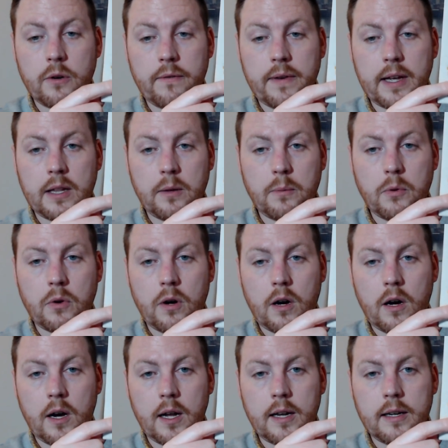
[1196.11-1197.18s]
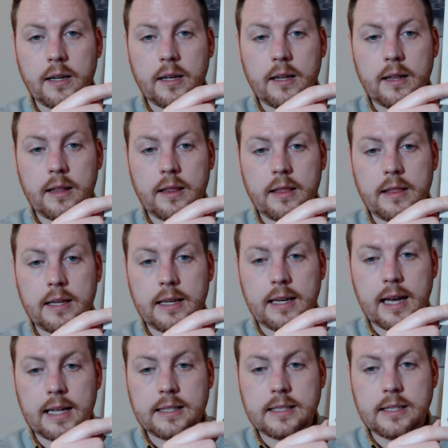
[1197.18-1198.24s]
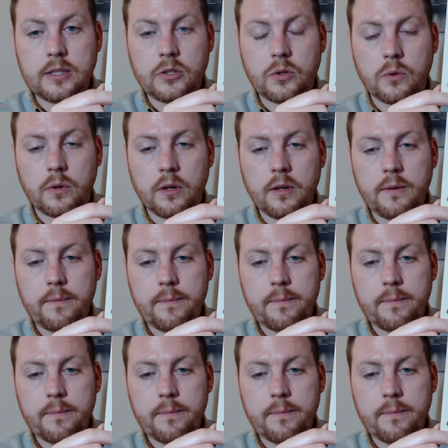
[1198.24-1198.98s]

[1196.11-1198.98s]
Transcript: available on the Etsy store.